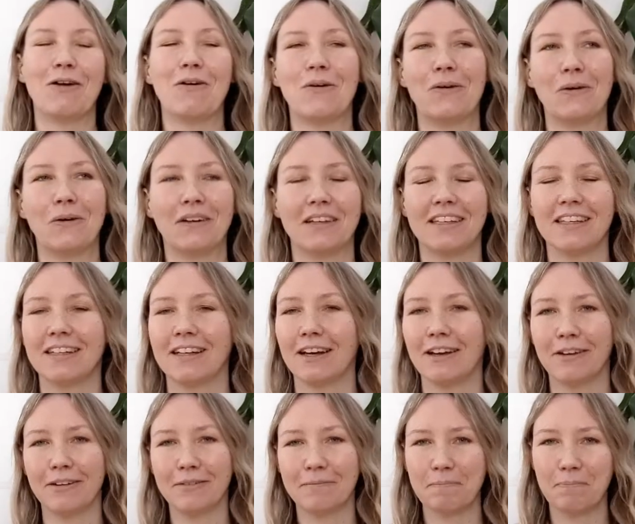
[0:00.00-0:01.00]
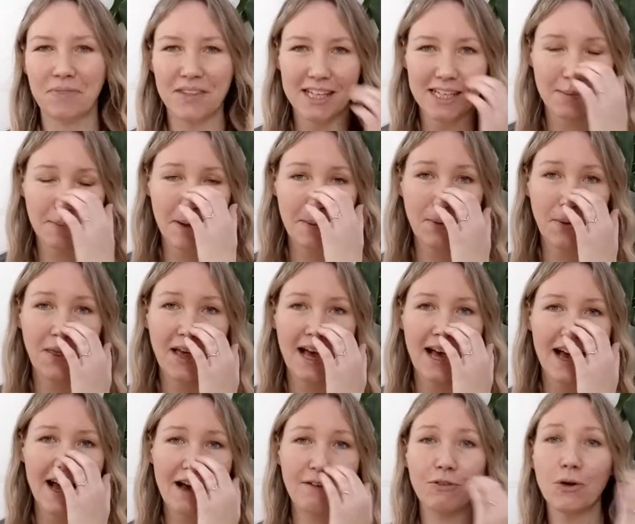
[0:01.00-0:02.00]
Or, you know, these people
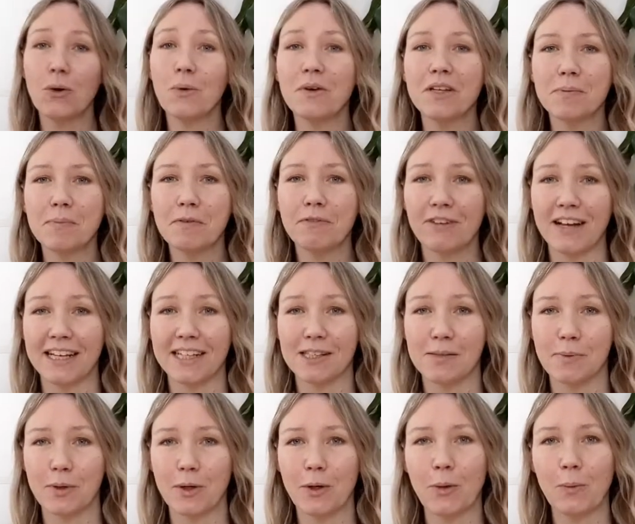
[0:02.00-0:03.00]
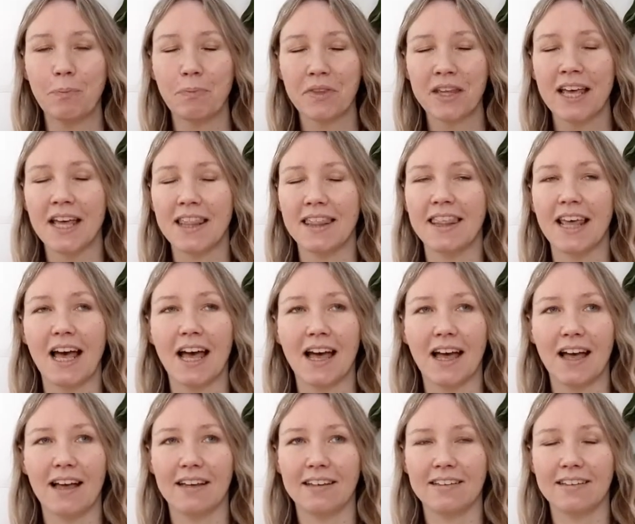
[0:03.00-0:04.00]
that have always been flexible,
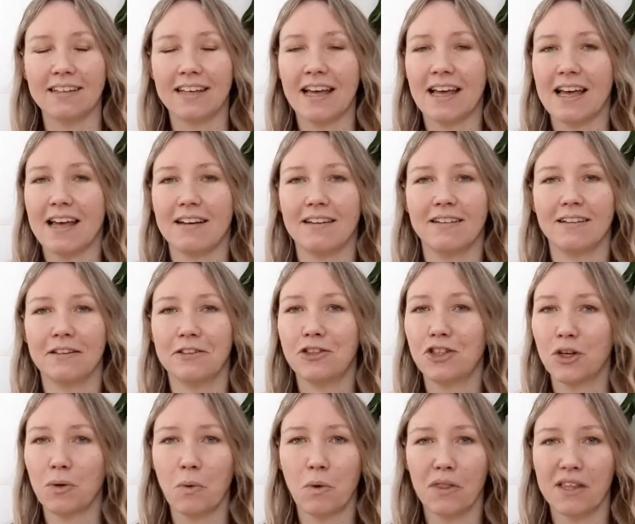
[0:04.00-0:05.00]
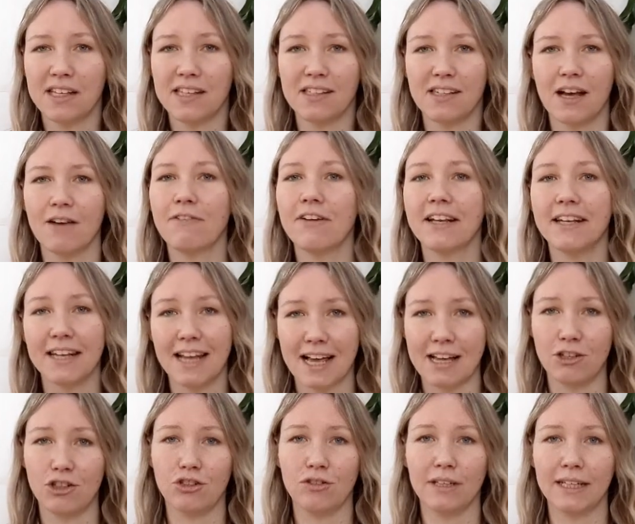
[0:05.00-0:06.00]
that can do all this stuff
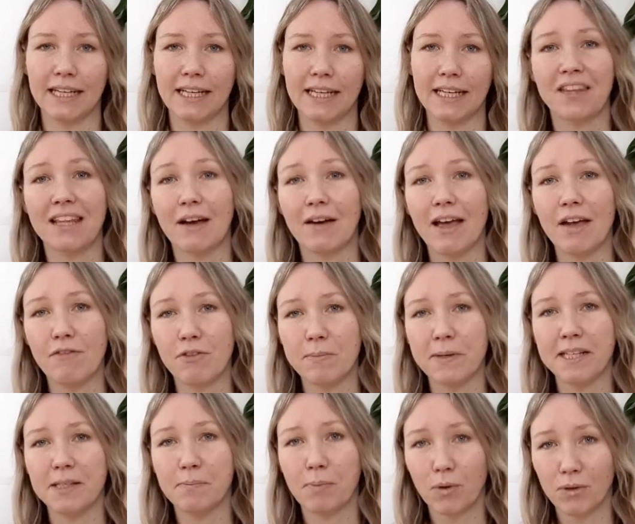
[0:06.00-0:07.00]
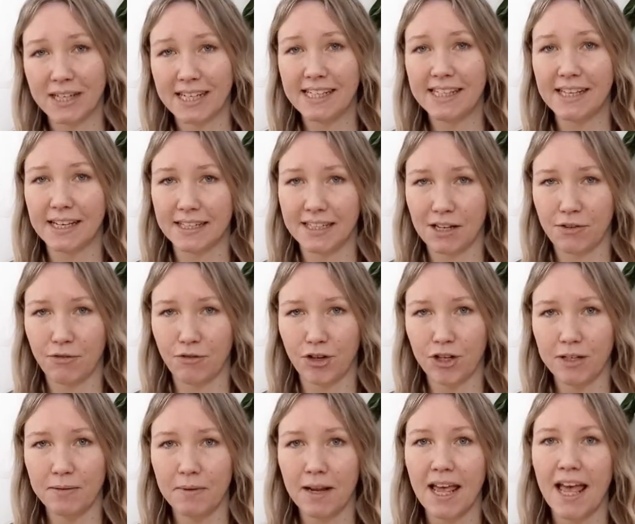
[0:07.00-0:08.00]
naturally. Now, everybody's bodies are
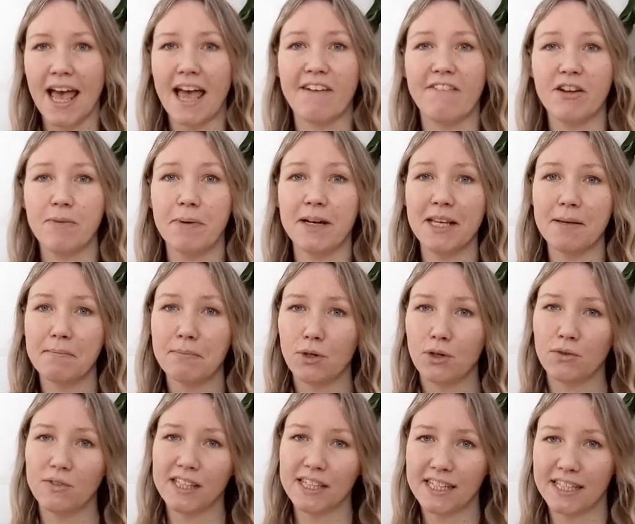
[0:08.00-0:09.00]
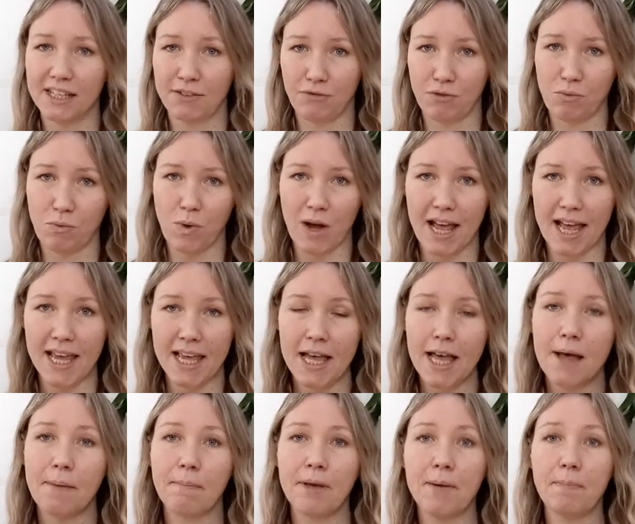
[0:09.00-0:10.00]
different. Everybody moves in a different way.
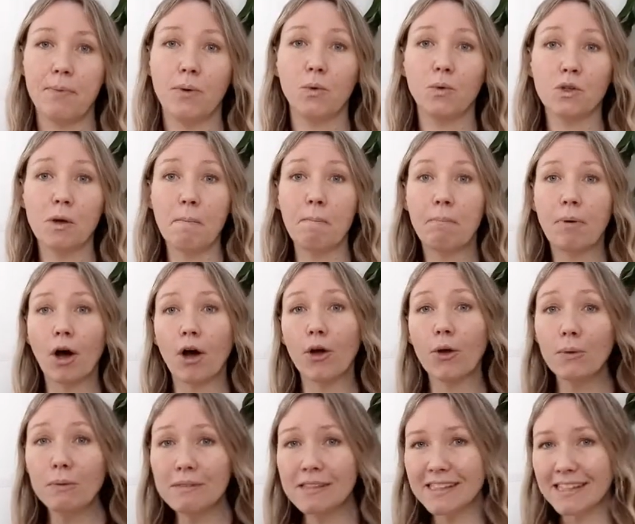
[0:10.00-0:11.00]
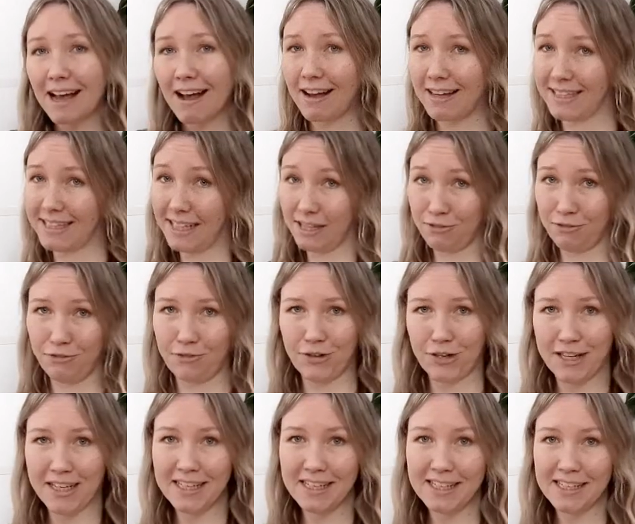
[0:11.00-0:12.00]
People's bones are
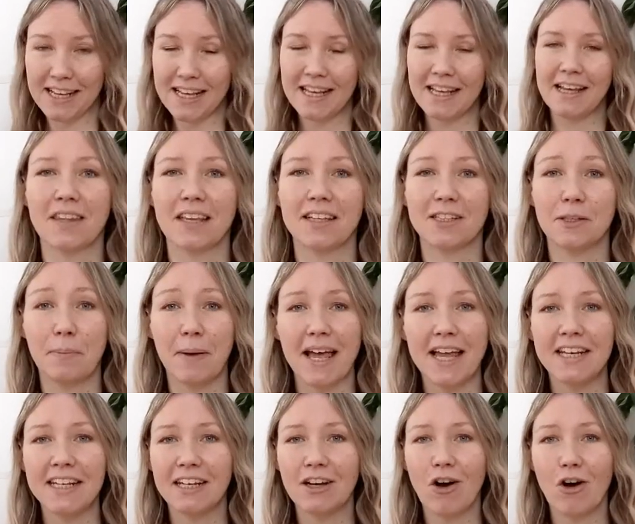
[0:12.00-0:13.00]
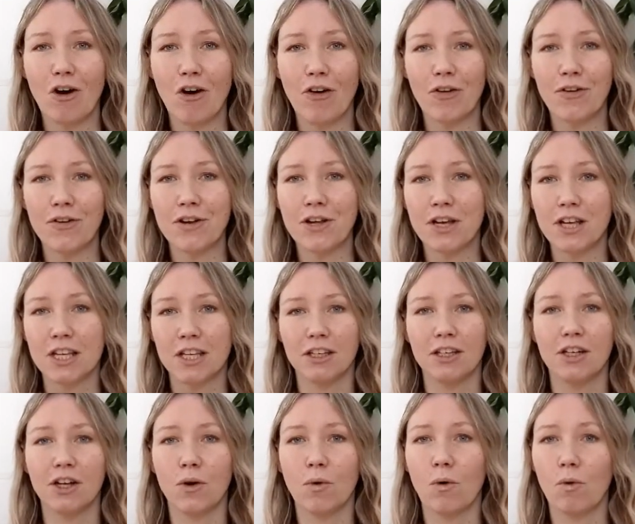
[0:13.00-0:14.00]
different. Depending on,
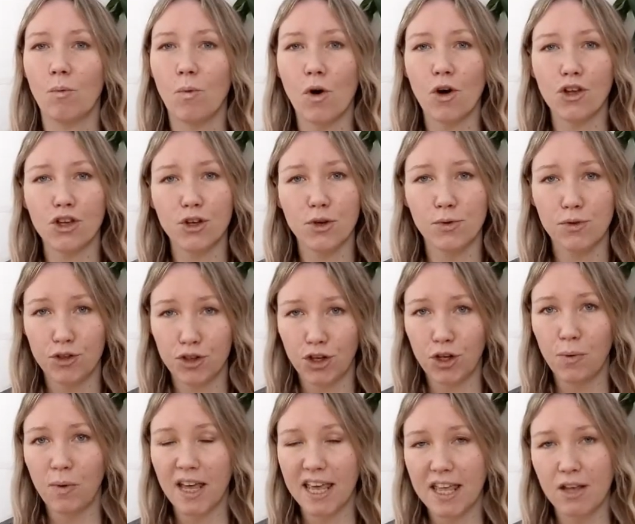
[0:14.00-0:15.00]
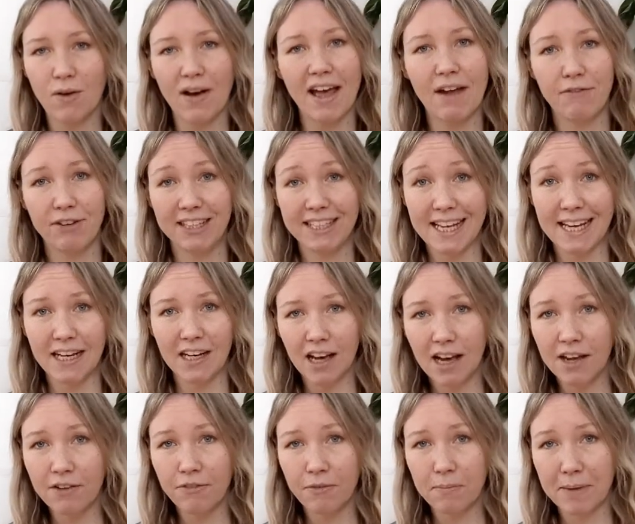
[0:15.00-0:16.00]
you know, what you do in your everyday
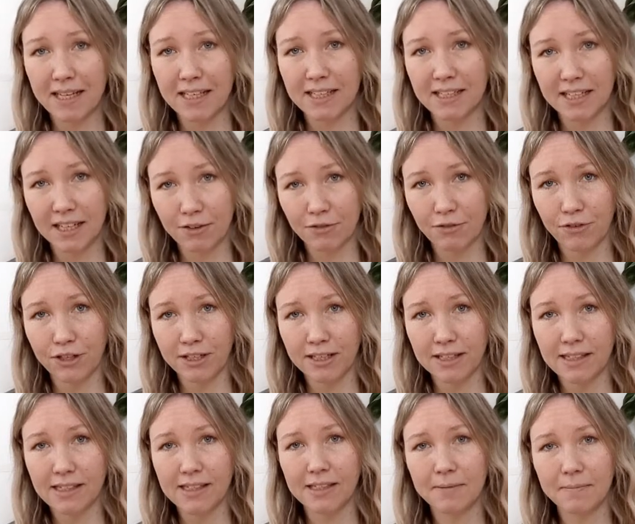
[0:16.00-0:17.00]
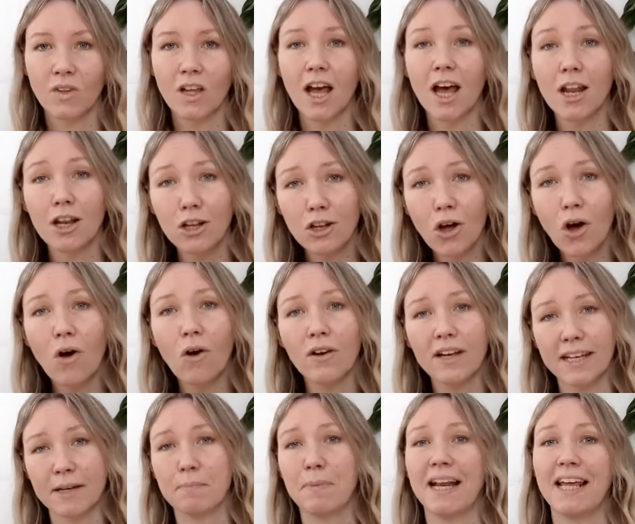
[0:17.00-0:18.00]
life makes a difference. A
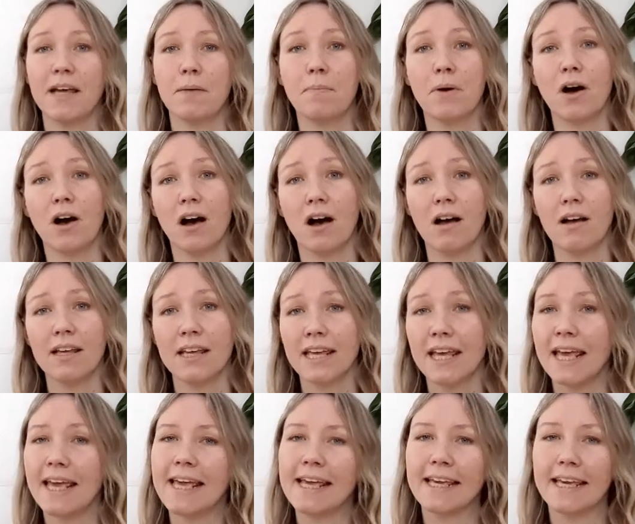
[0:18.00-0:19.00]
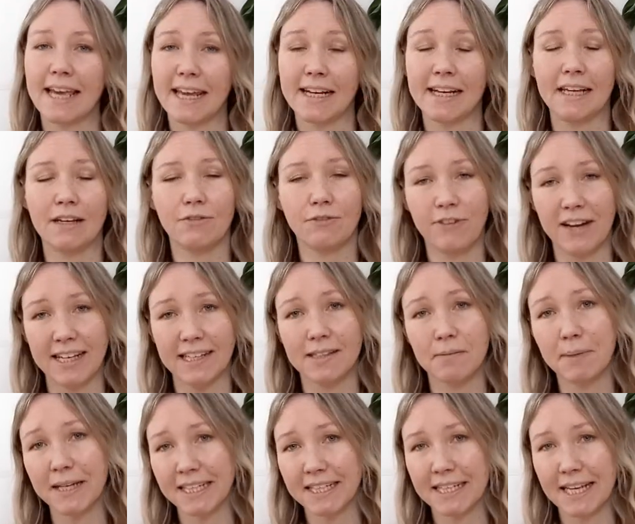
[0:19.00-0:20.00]
lot can play a part in gaining
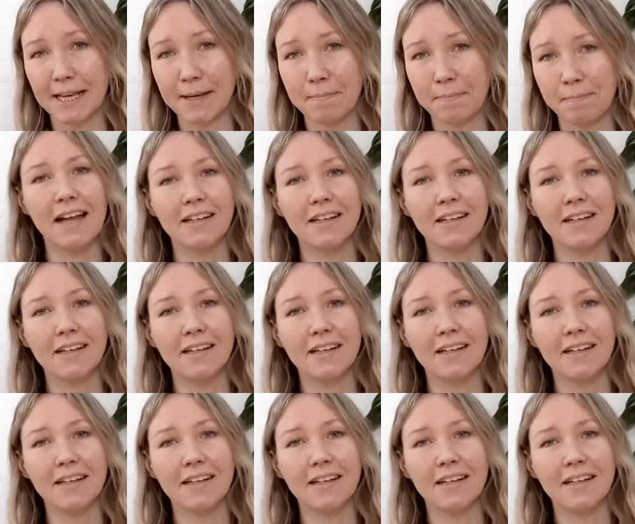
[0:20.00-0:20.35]
flexibility.